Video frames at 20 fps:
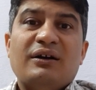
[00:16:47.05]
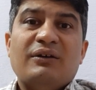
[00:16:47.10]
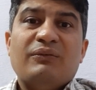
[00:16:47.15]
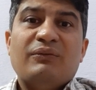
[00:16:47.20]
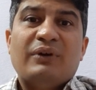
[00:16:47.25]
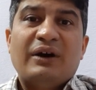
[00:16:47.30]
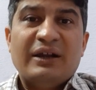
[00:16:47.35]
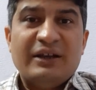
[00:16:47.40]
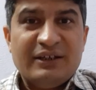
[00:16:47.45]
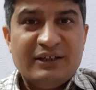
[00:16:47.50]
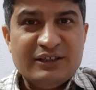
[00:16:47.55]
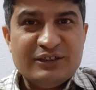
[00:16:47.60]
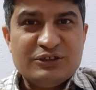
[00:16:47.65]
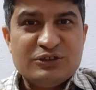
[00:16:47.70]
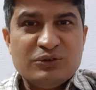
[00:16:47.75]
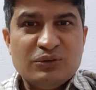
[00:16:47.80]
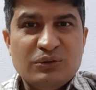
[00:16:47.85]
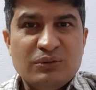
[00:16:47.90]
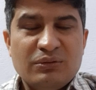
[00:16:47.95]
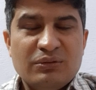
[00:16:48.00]
Why it
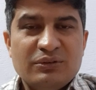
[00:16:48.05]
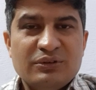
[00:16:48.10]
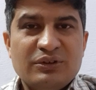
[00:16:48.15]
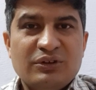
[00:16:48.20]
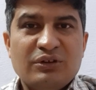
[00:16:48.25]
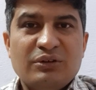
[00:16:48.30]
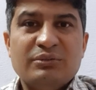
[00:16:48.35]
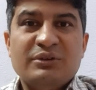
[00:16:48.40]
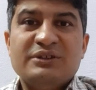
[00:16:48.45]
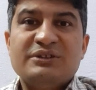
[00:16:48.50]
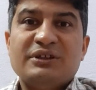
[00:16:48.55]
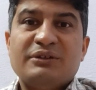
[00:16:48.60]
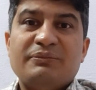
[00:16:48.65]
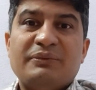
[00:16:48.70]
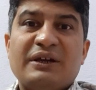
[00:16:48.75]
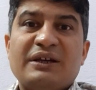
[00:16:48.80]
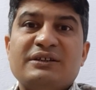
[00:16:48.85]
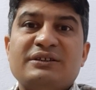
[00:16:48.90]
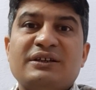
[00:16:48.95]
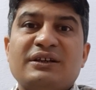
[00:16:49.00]
is so? You will be
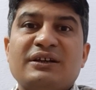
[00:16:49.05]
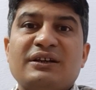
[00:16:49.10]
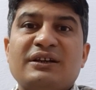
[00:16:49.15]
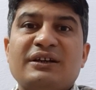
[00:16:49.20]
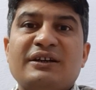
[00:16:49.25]
surprised to